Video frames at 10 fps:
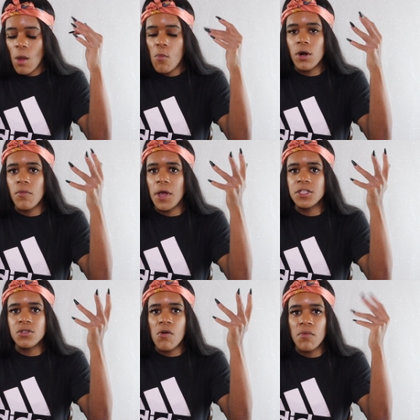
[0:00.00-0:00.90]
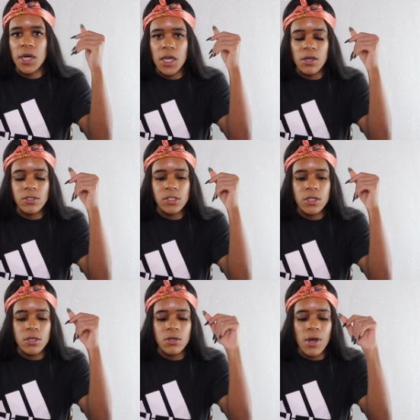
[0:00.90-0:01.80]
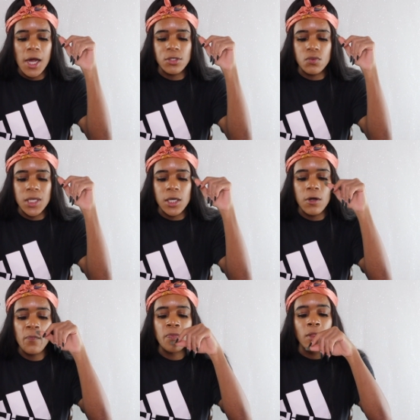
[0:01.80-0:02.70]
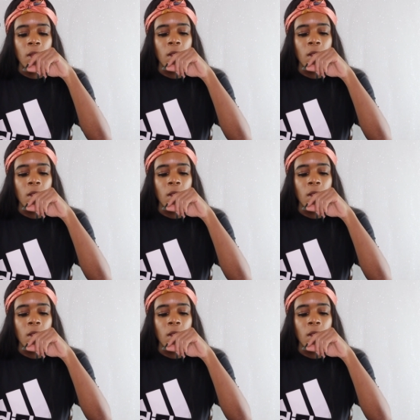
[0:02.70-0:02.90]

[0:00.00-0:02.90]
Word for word: motivational videos too as well,